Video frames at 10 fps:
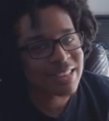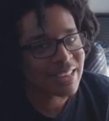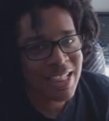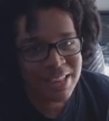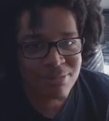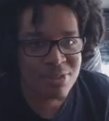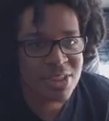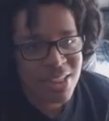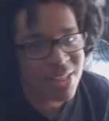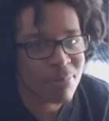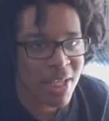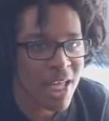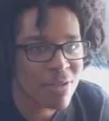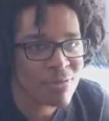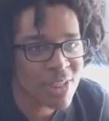say some shit, man.
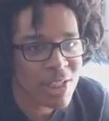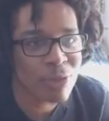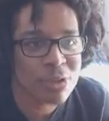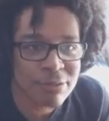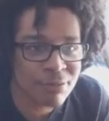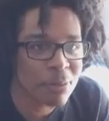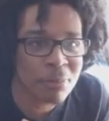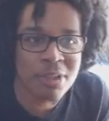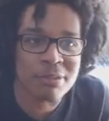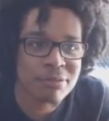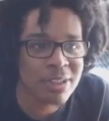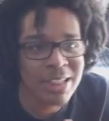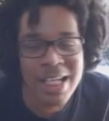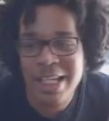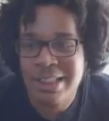You see Lucifer
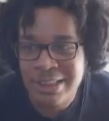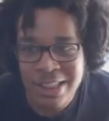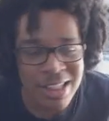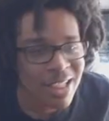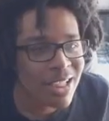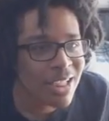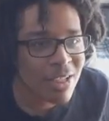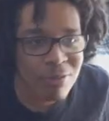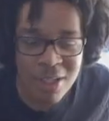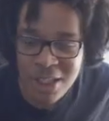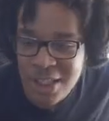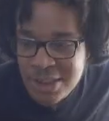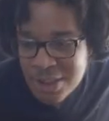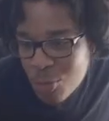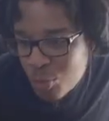motherfucking ass. He
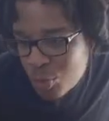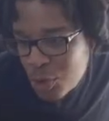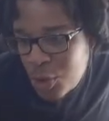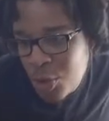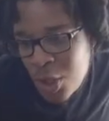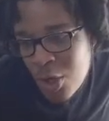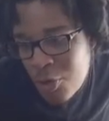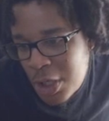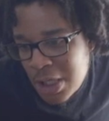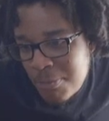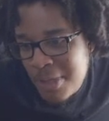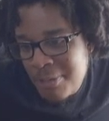said, we come my